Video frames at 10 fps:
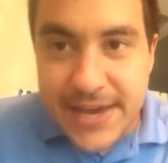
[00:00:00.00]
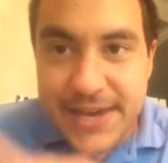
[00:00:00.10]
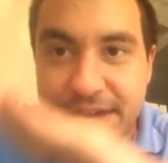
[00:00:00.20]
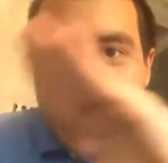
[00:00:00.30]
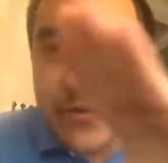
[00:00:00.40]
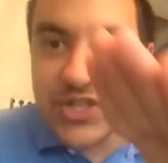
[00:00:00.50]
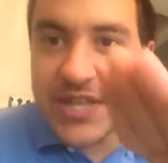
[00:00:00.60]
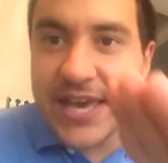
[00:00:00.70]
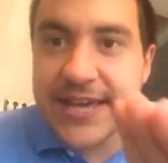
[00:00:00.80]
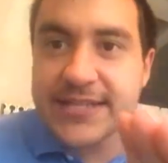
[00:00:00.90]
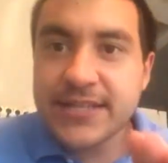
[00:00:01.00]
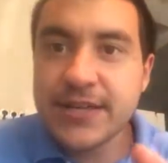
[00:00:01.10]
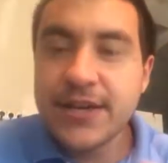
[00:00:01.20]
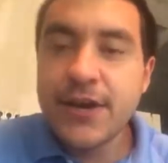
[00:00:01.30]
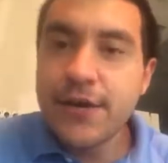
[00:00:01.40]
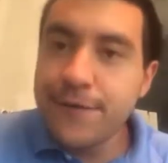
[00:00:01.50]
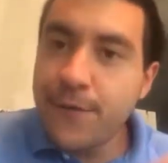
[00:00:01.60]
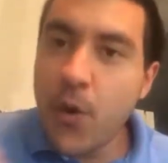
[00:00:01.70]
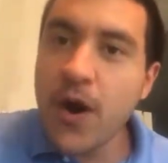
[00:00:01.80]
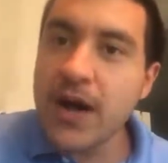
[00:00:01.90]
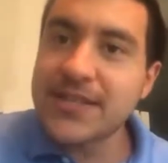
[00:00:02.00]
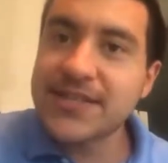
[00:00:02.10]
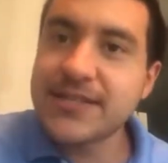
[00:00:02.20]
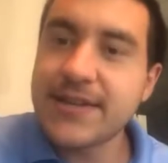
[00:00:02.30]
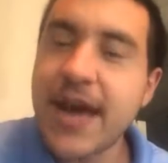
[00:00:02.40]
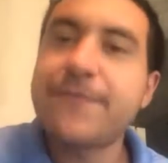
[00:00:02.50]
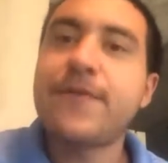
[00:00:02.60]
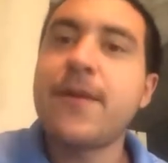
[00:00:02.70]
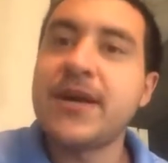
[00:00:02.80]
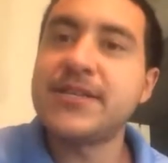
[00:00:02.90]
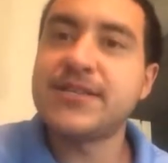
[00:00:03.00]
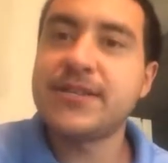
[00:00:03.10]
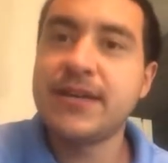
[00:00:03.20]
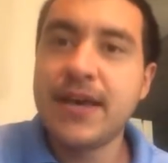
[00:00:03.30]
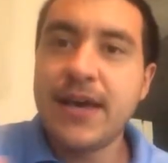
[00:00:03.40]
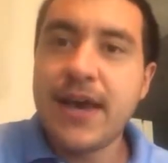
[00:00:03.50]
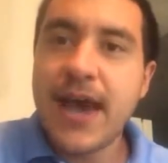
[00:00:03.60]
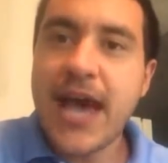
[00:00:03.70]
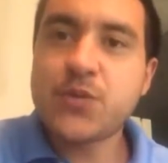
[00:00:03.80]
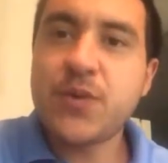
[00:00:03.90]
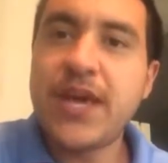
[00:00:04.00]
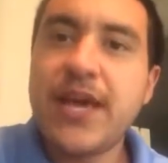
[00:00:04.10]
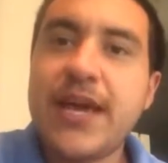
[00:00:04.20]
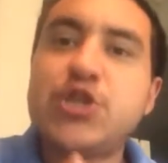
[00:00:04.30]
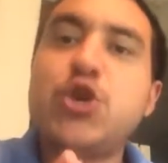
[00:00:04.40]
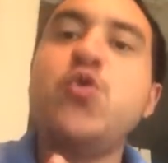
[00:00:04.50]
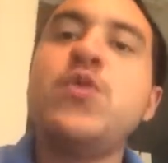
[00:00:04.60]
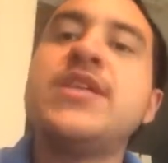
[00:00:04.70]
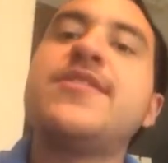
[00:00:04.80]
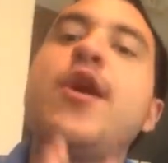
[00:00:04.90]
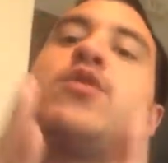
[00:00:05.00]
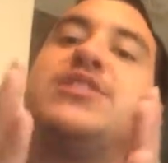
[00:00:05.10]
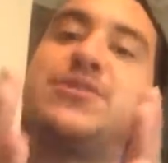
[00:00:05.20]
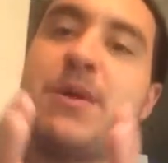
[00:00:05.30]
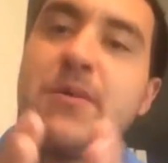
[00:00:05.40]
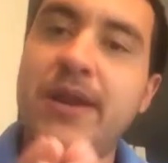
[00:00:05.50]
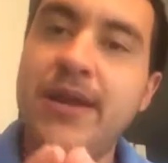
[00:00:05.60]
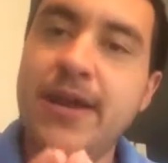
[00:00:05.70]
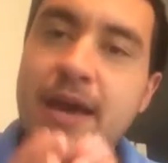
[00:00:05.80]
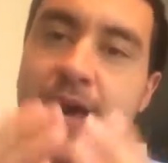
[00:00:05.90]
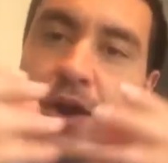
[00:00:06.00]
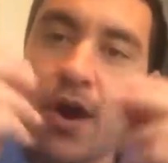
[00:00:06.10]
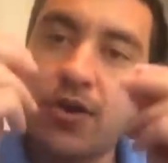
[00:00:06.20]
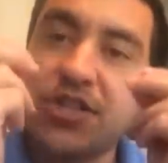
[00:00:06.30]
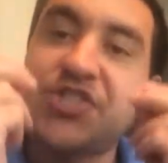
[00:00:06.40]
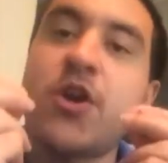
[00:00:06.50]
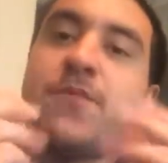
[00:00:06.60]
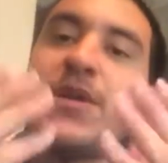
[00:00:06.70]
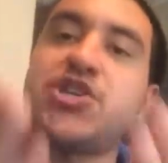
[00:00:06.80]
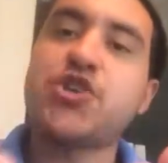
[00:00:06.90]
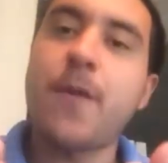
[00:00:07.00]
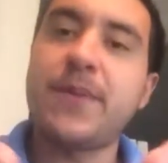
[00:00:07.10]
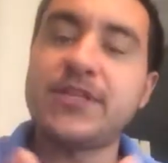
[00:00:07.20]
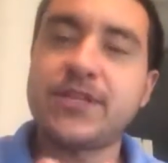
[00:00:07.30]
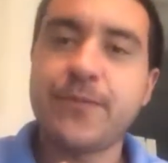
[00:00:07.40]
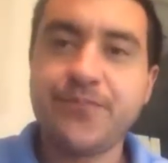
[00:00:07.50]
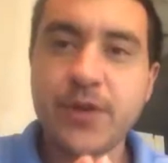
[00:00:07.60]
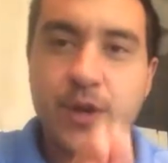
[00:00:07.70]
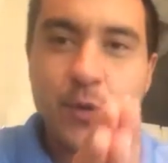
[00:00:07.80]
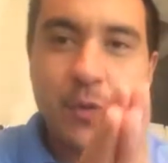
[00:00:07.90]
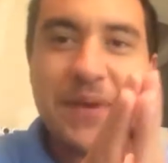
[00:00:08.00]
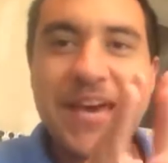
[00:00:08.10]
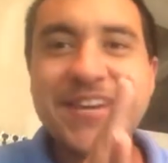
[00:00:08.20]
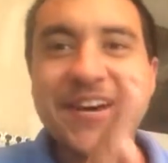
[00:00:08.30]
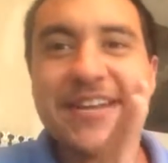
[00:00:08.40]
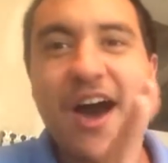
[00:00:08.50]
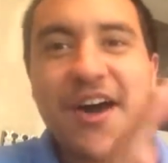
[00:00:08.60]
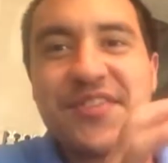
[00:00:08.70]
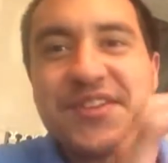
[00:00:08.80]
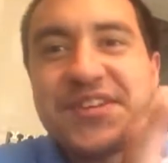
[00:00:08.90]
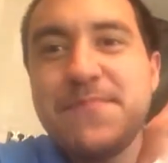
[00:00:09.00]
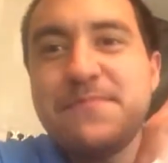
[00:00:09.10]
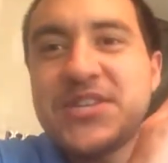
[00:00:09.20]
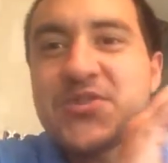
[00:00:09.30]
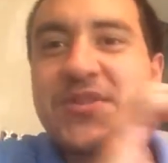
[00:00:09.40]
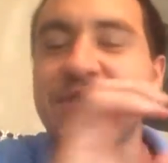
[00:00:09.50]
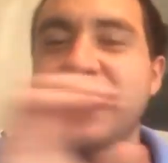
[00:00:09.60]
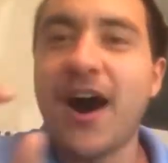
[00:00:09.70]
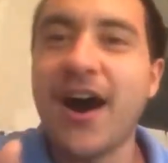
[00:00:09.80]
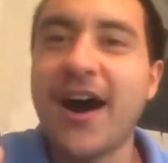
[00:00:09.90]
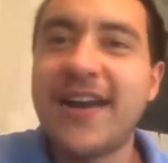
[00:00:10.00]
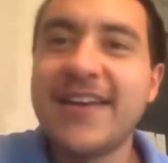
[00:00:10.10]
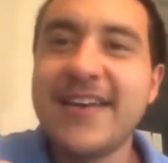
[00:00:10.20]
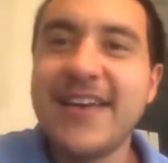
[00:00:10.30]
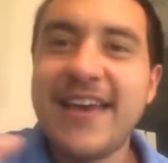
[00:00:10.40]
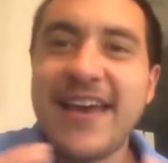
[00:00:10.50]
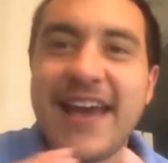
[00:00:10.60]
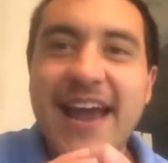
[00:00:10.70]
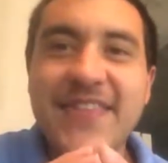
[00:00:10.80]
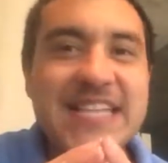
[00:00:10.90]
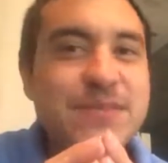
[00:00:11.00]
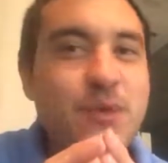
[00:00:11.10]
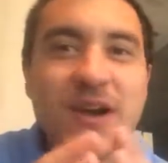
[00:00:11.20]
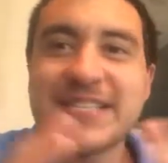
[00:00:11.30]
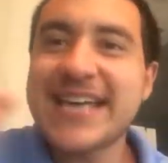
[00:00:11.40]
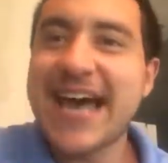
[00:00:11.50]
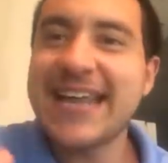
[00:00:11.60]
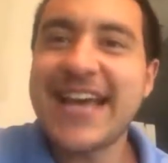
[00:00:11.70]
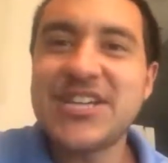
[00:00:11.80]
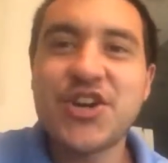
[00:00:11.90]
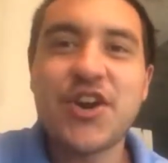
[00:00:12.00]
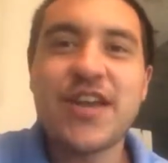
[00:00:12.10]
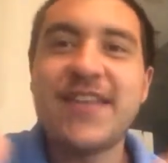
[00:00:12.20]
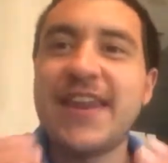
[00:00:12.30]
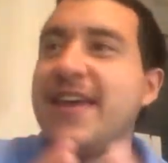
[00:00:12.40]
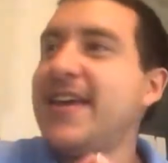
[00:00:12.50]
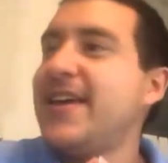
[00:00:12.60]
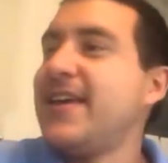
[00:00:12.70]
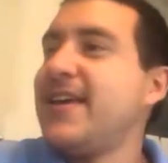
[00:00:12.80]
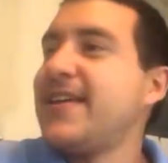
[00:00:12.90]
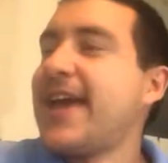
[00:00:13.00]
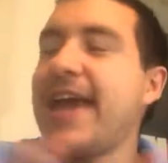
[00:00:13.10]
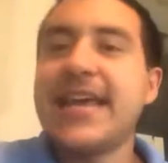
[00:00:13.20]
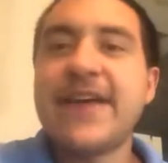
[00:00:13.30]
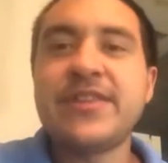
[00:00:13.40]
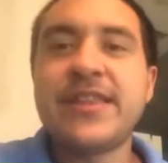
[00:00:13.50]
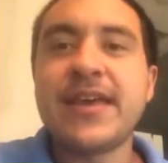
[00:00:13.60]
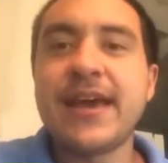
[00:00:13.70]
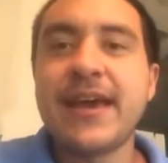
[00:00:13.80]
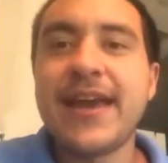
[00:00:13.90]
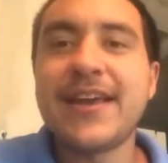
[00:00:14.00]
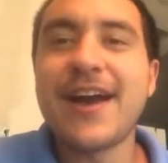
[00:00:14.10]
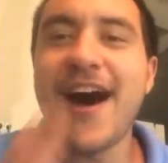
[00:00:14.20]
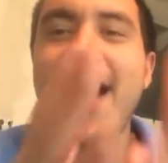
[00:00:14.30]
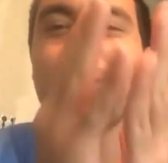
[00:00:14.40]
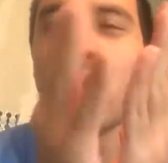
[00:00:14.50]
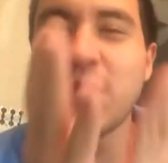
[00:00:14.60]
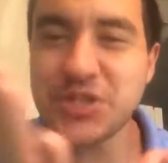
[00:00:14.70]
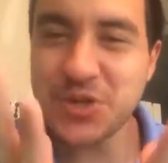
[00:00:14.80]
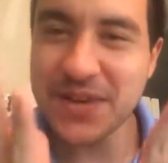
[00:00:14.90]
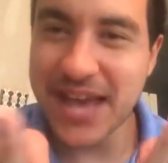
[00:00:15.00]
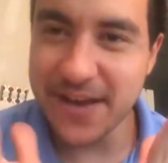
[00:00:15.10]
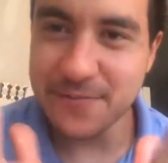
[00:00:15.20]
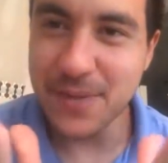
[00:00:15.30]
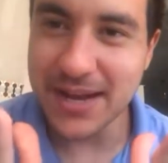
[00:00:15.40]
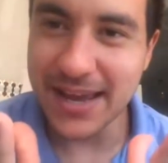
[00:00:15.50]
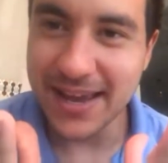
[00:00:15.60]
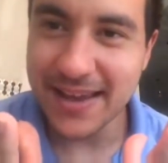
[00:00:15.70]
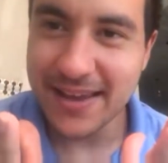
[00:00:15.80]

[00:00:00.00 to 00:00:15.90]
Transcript: He covers things for us, not from us. As we tune into the Holy Spirit and our discernment sharpens, we begin to unlock the deep mysteries of God. And that's more exciting, that journey, than gaining everything. And God wants you to have money.